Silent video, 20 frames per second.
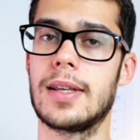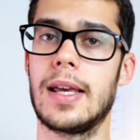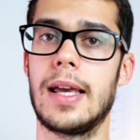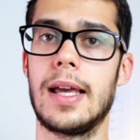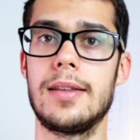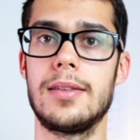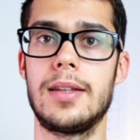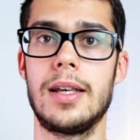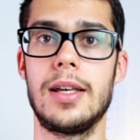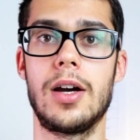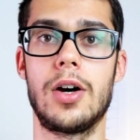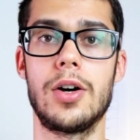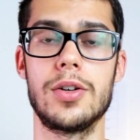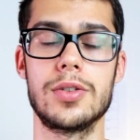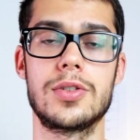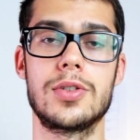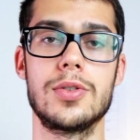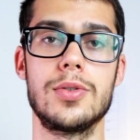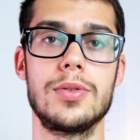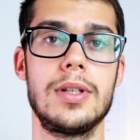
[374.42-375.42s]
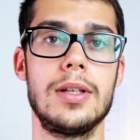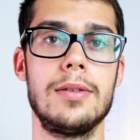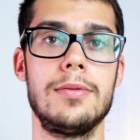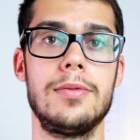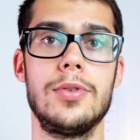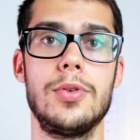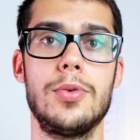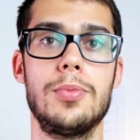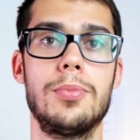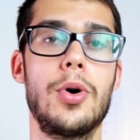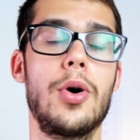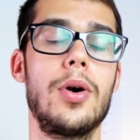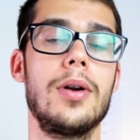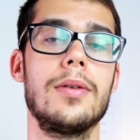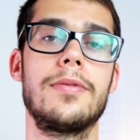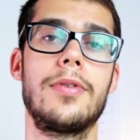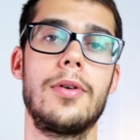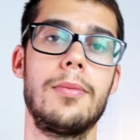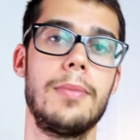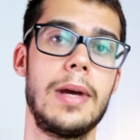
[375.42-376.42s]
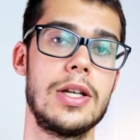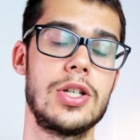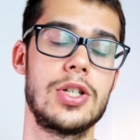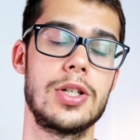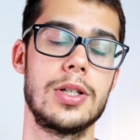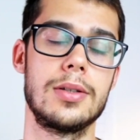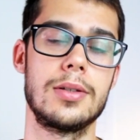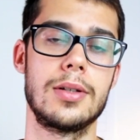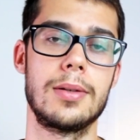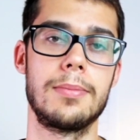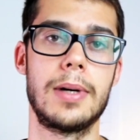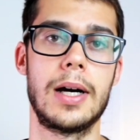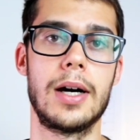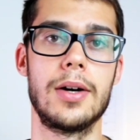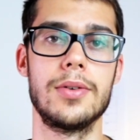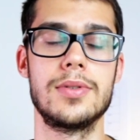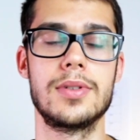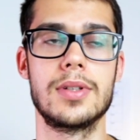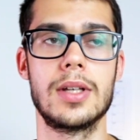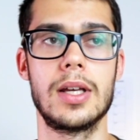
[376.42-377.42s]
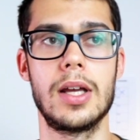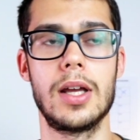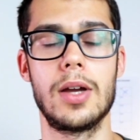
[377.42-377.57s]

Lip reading: and they also give you more information about